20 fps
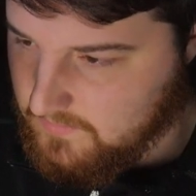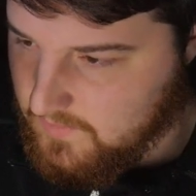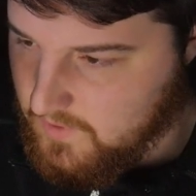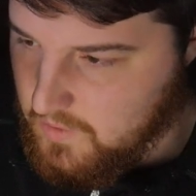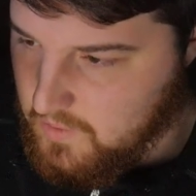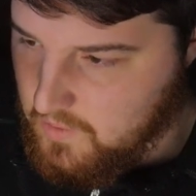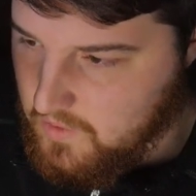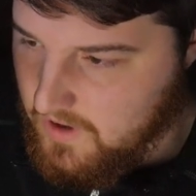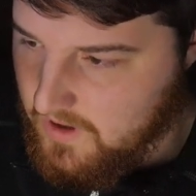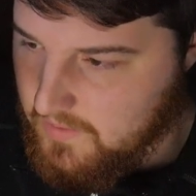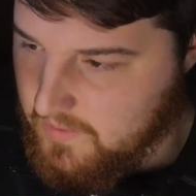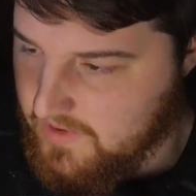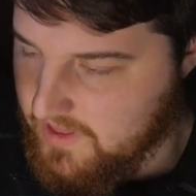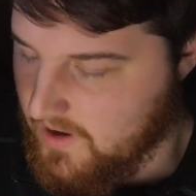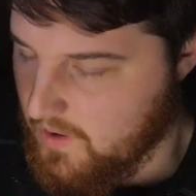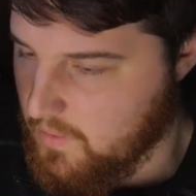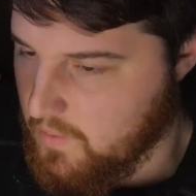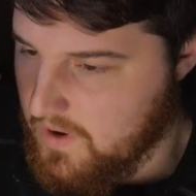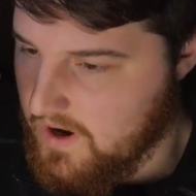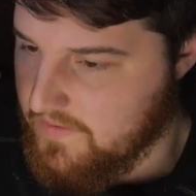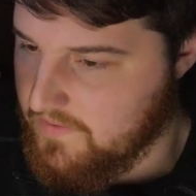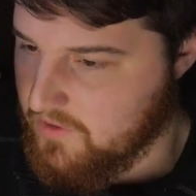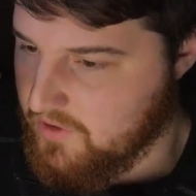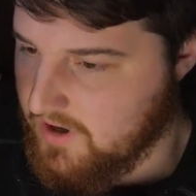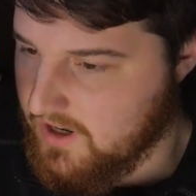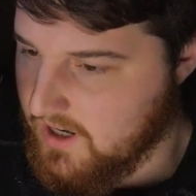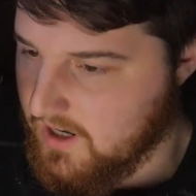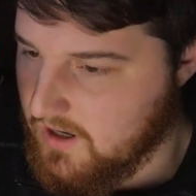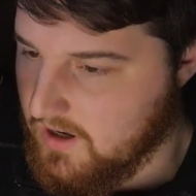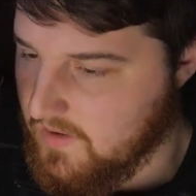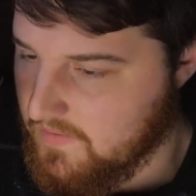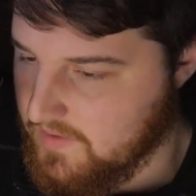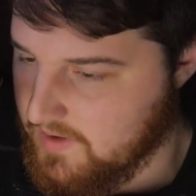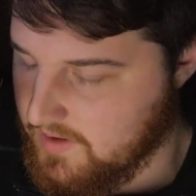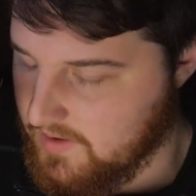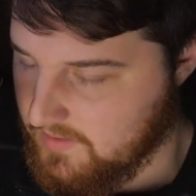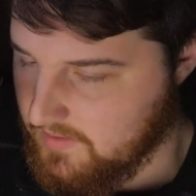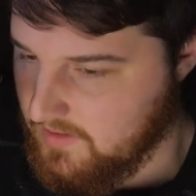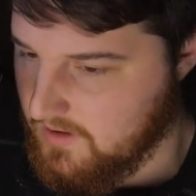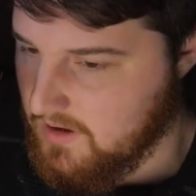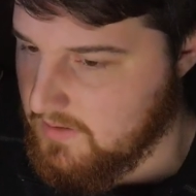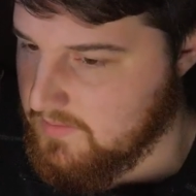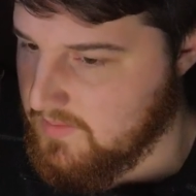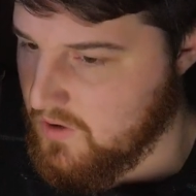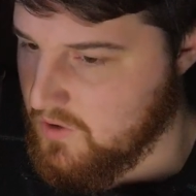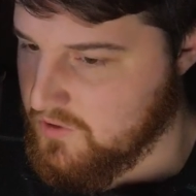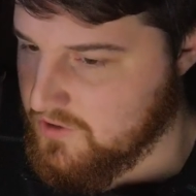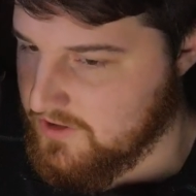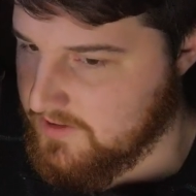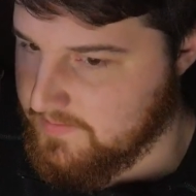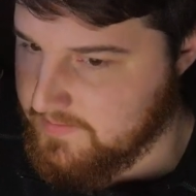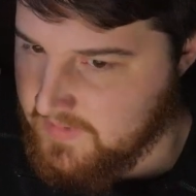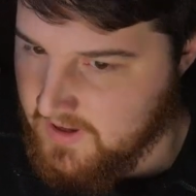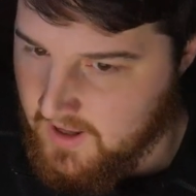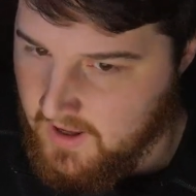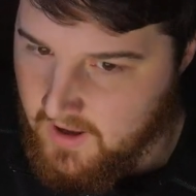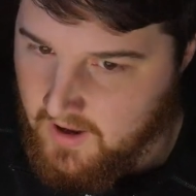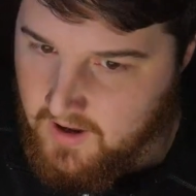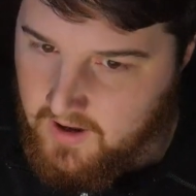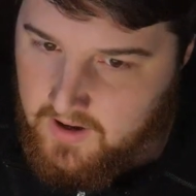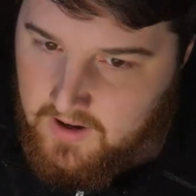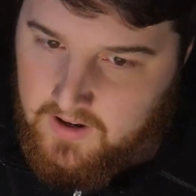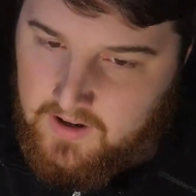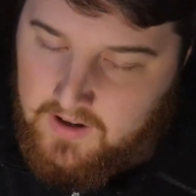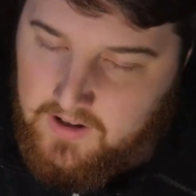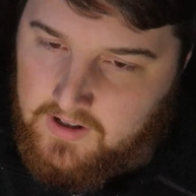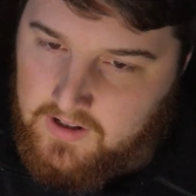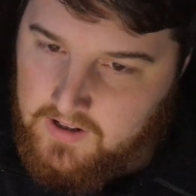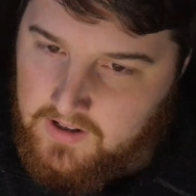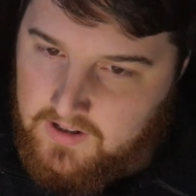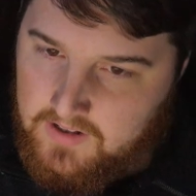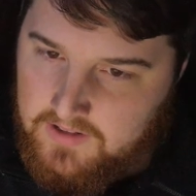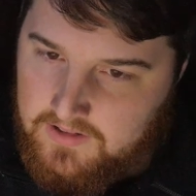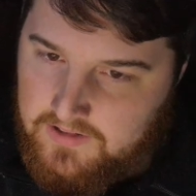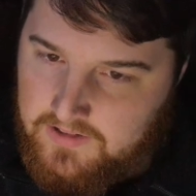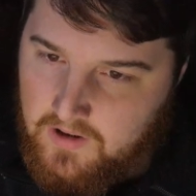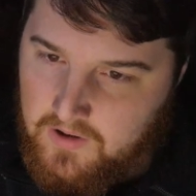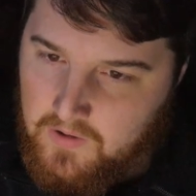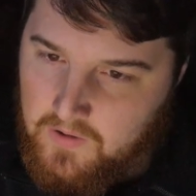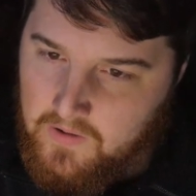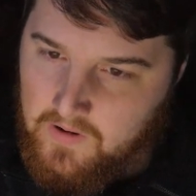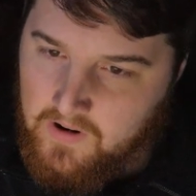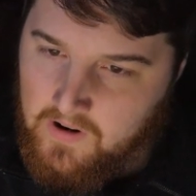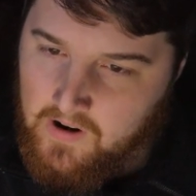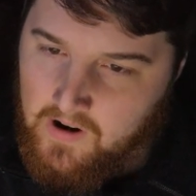one without wavering of emotion. And so